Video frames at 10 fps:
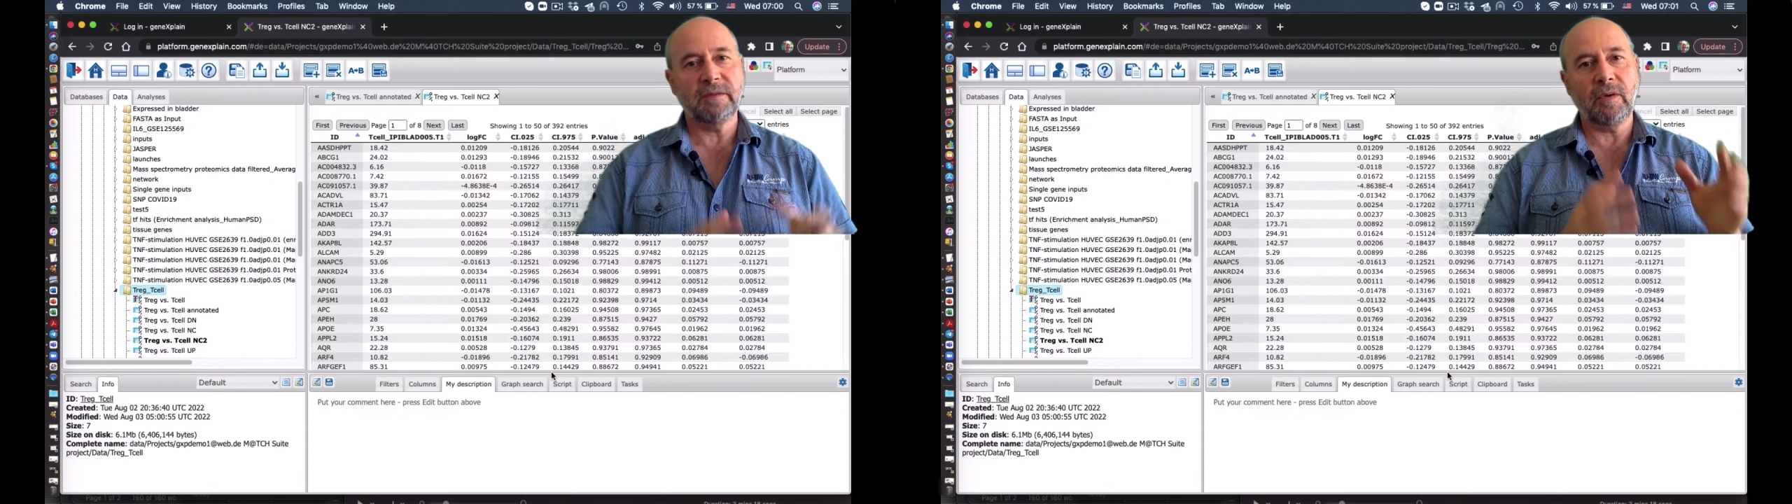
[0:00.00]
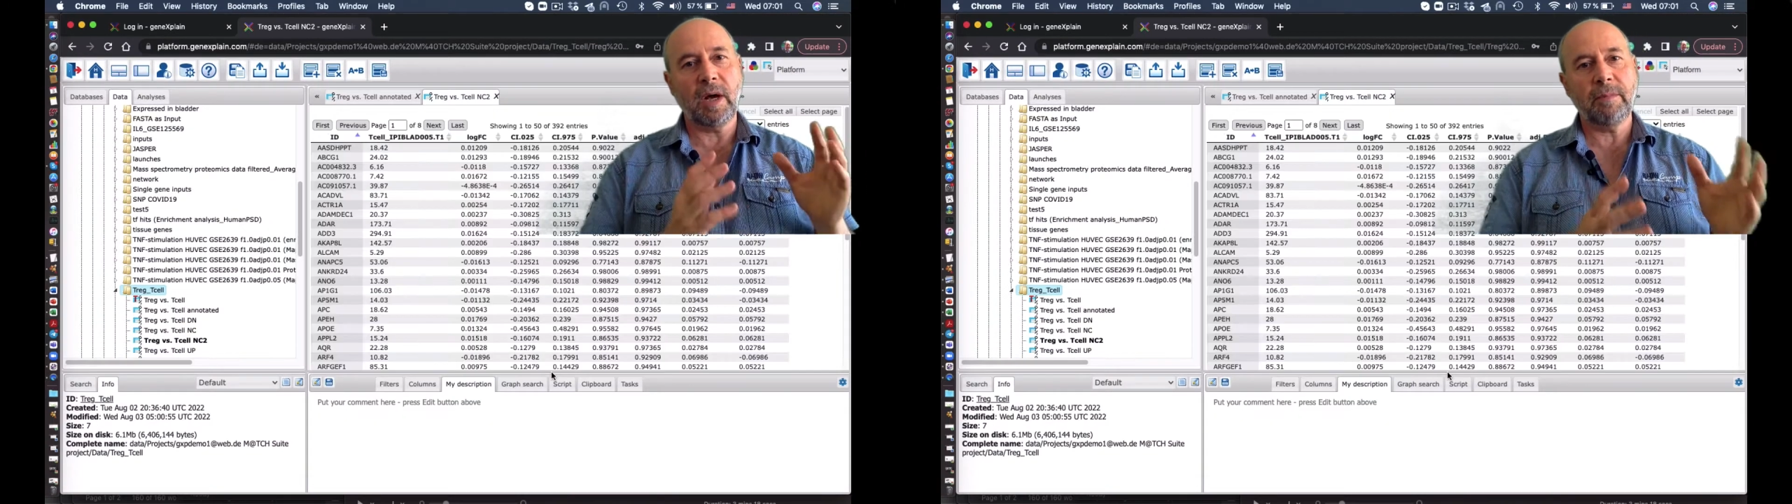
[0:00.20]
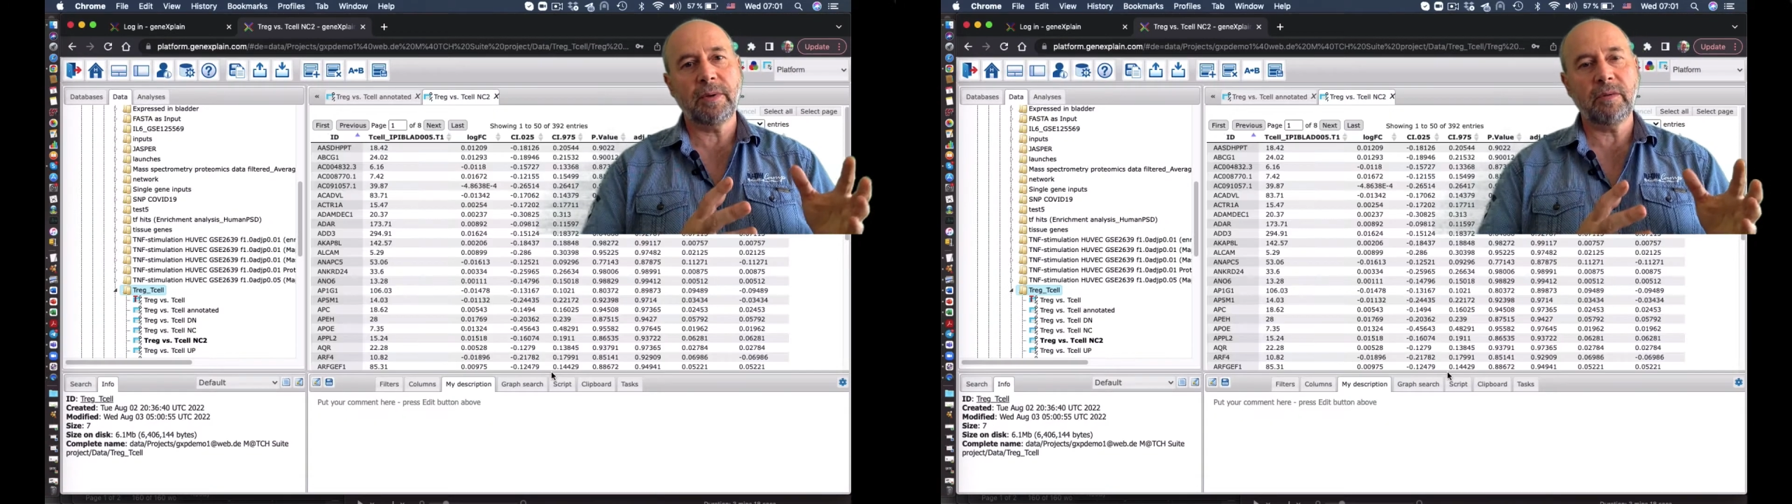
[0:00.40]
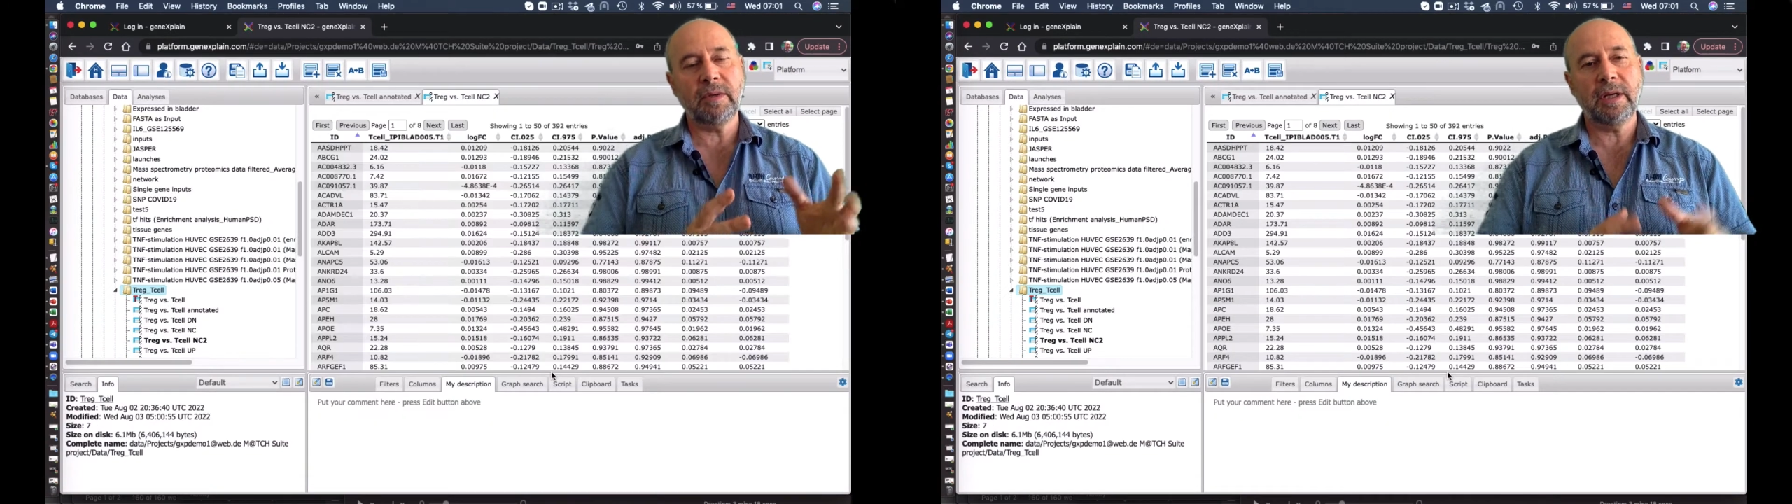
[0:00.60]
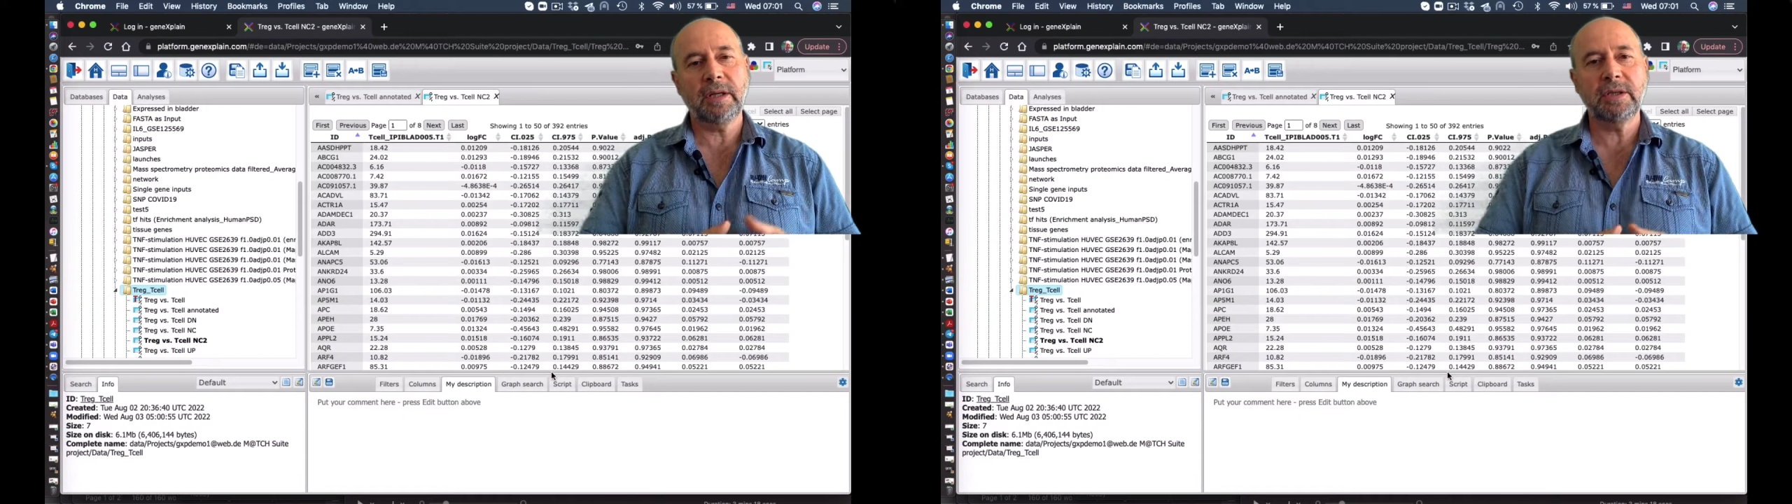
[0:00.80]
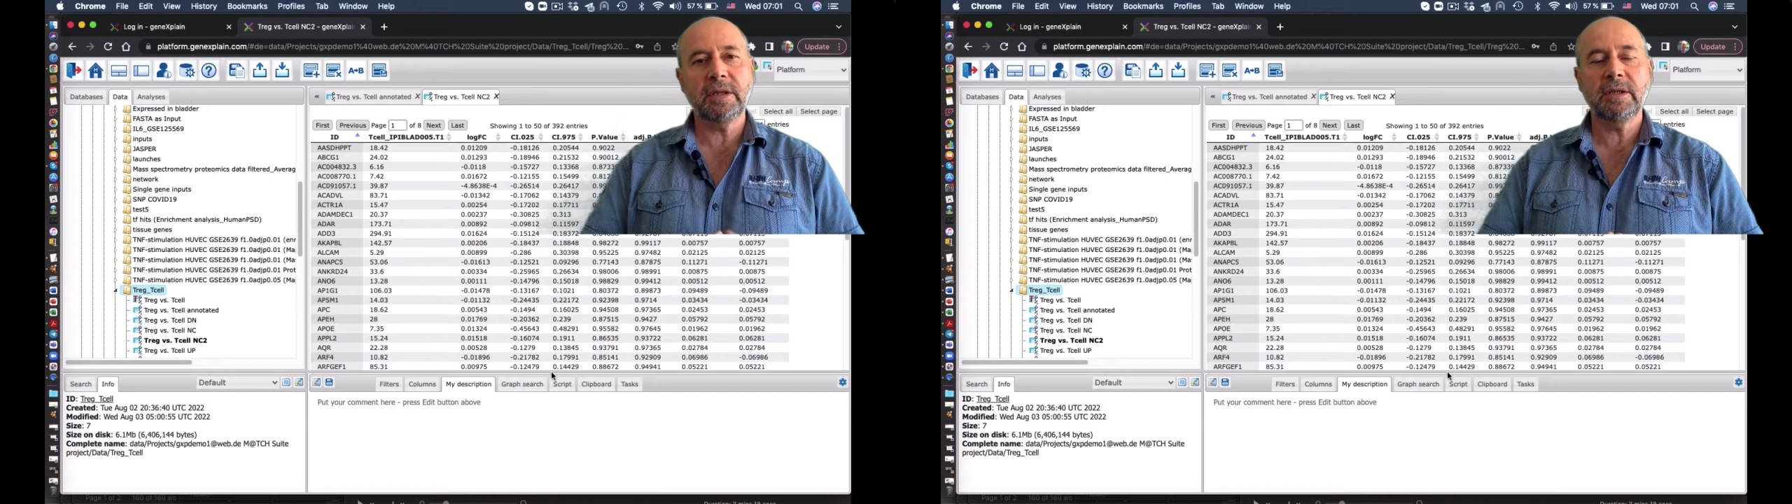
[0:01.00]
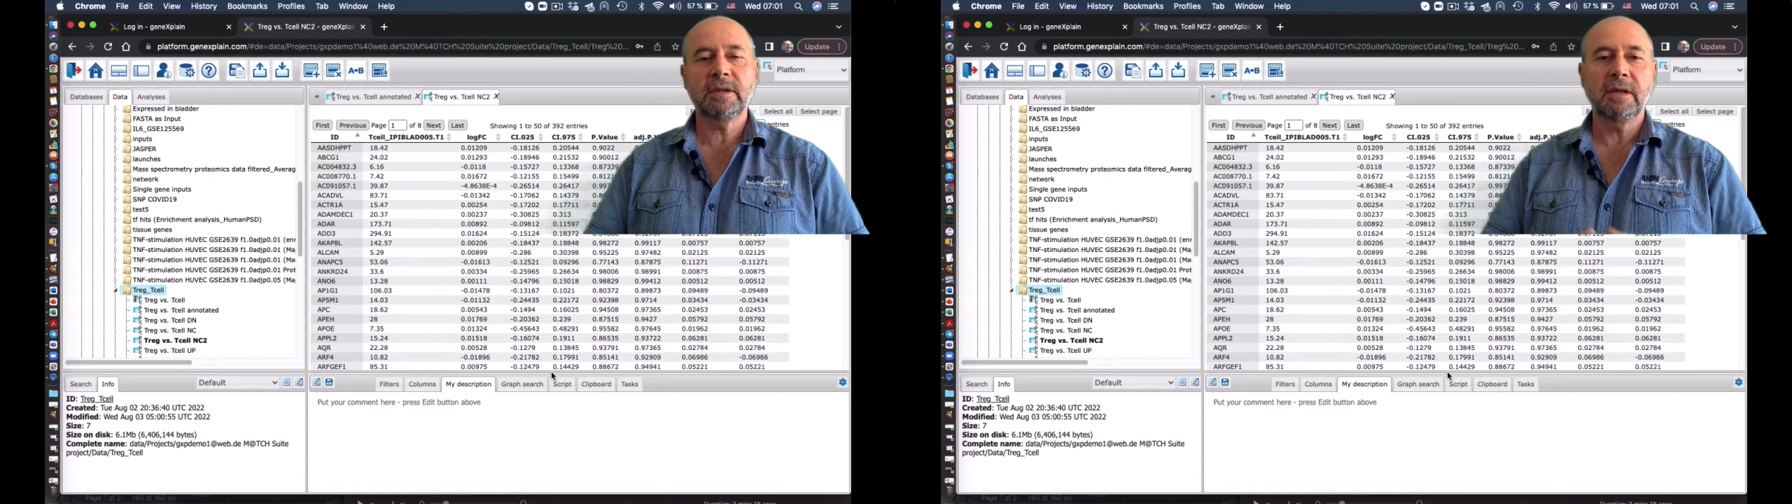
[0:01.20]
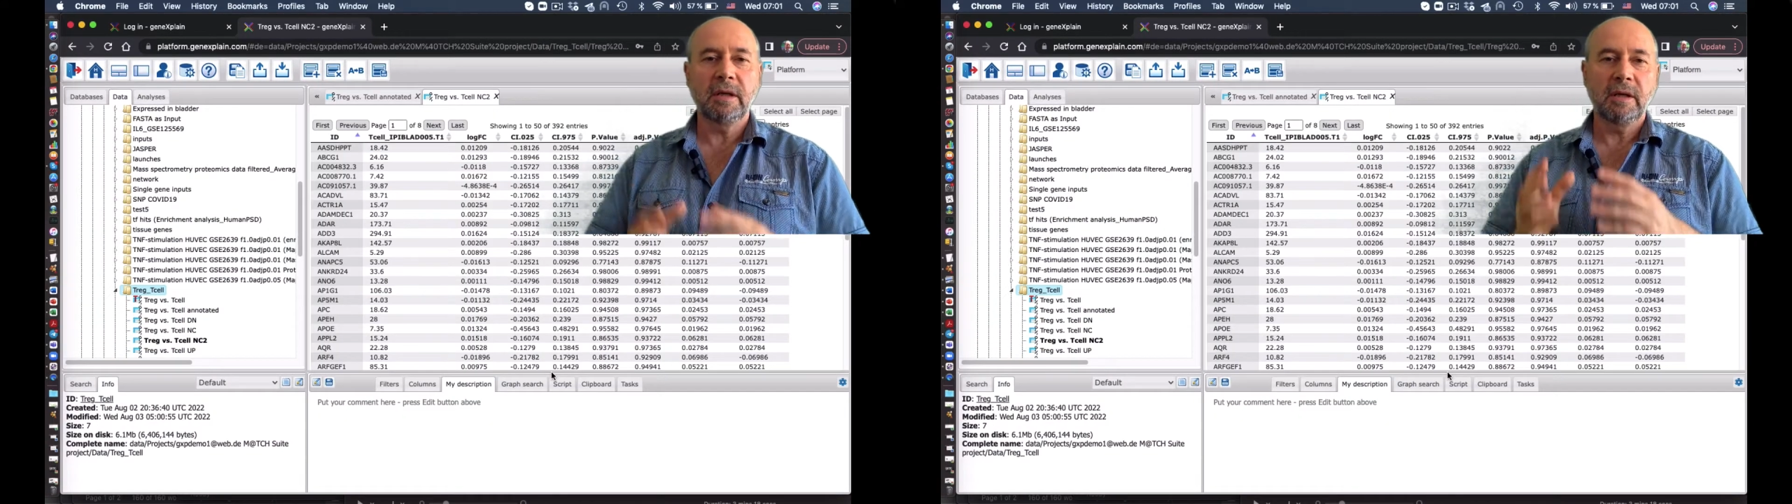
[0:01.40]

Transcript: for upregulated genes,